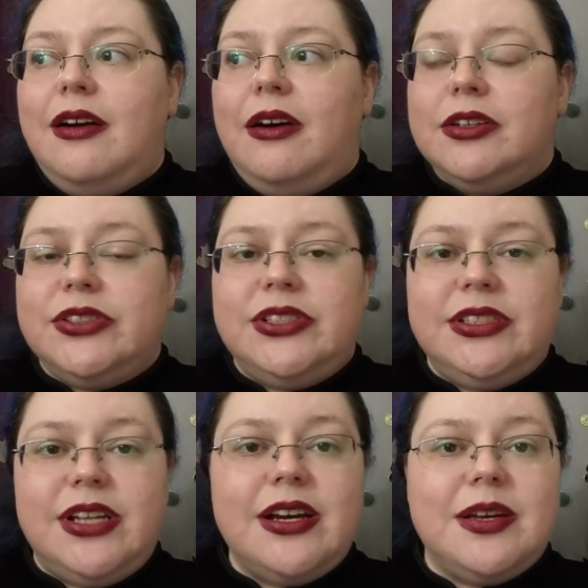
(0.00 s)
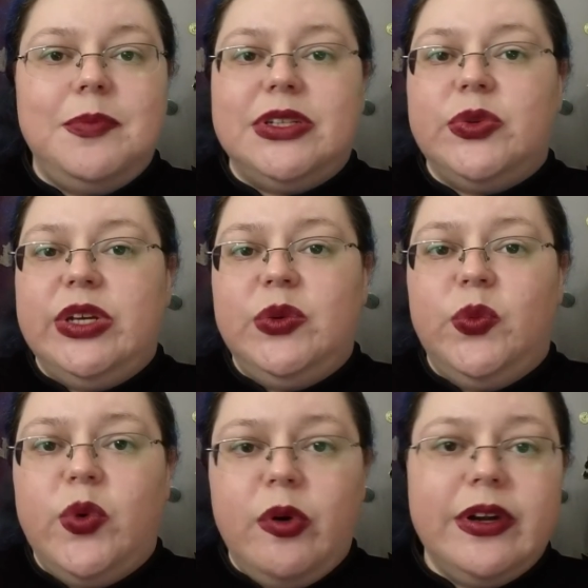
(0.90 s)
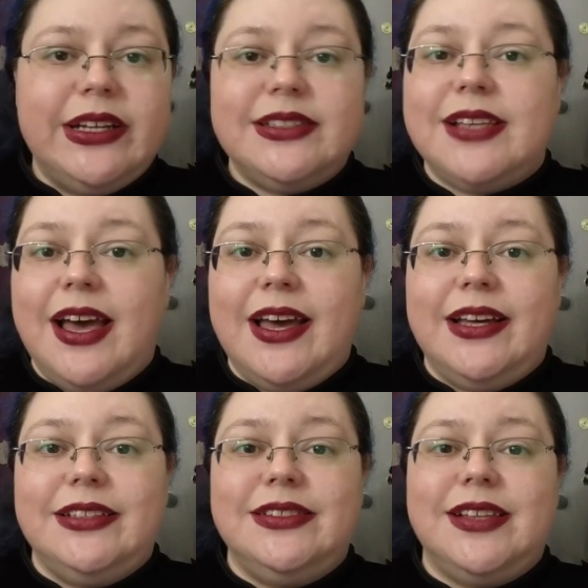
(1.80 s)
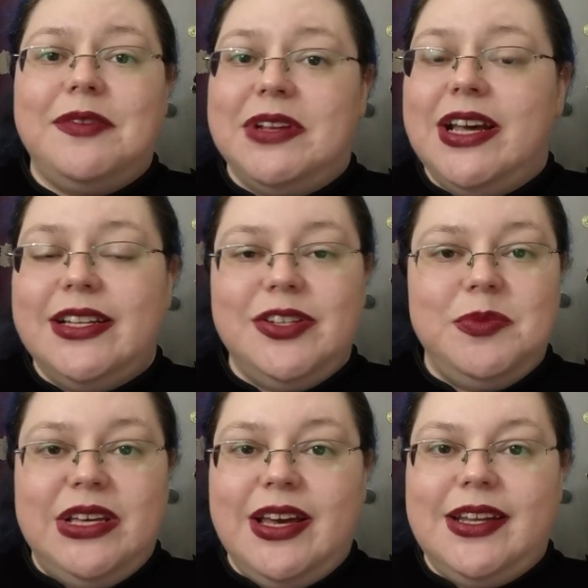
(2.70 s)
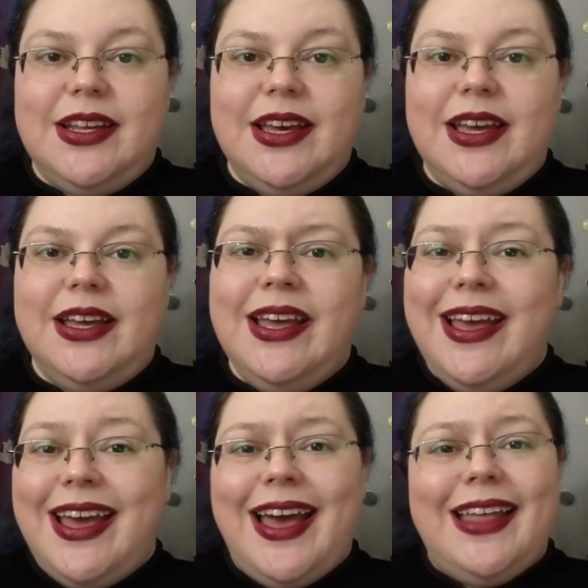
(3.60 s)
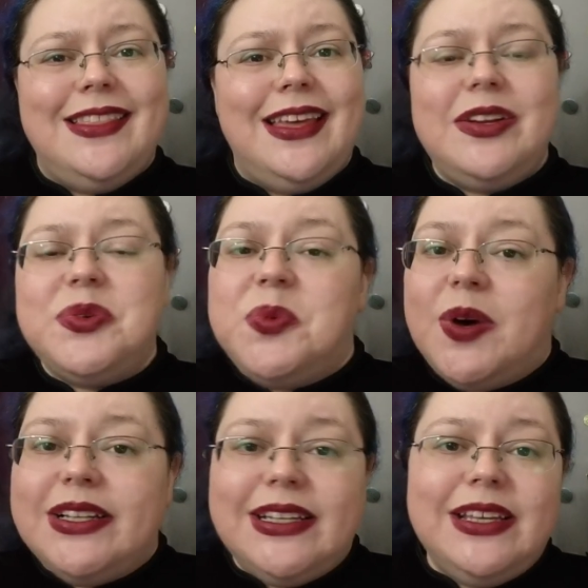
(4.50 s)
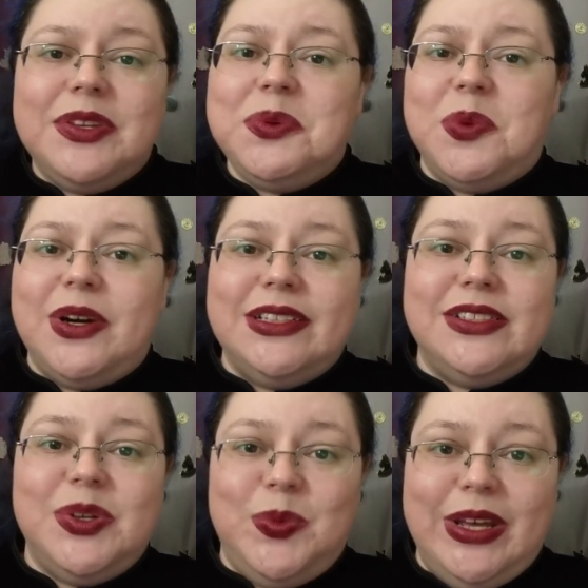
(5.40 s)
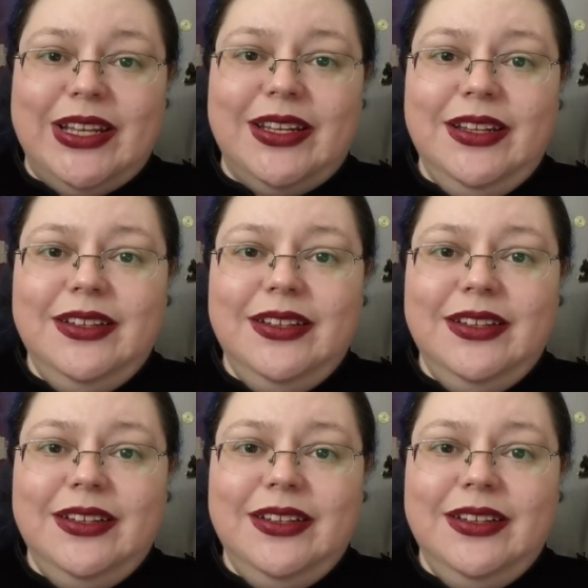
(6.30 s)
are stuck between warring sides of an Andermianae, and they don't want either one to win.